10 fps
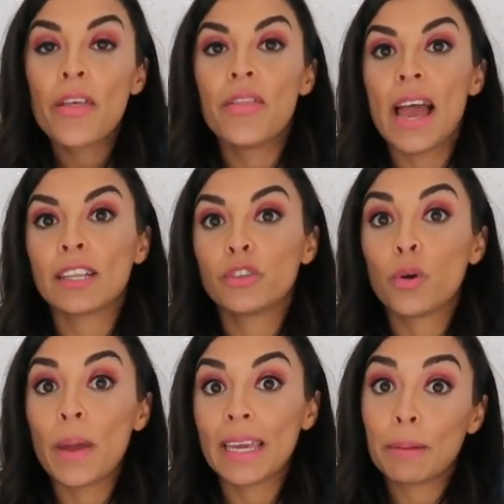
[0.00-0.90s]
that
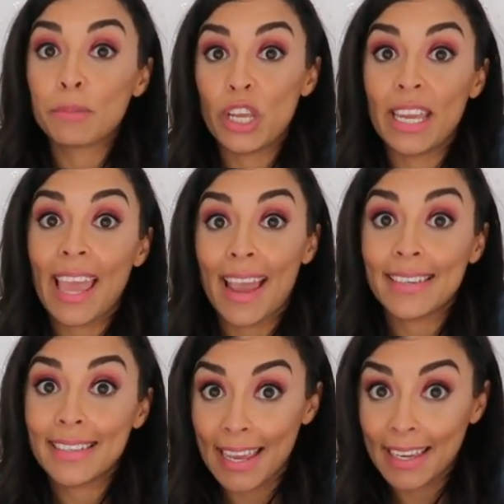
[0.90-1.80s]
your makeup chair
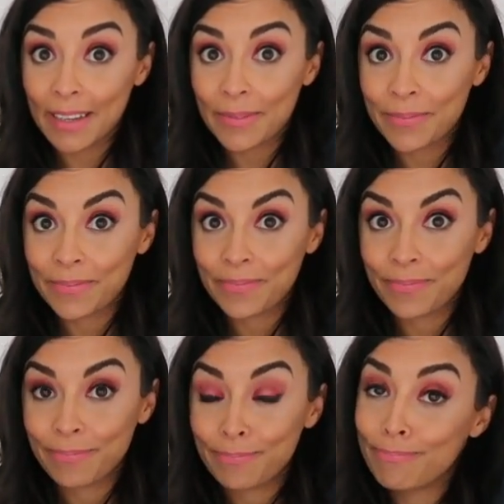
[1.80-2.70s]
can take,
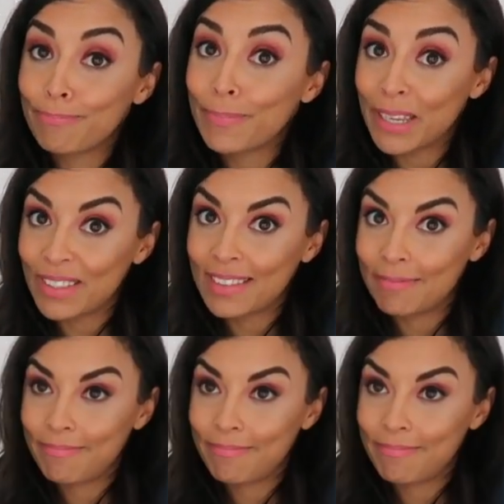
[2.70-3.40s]
because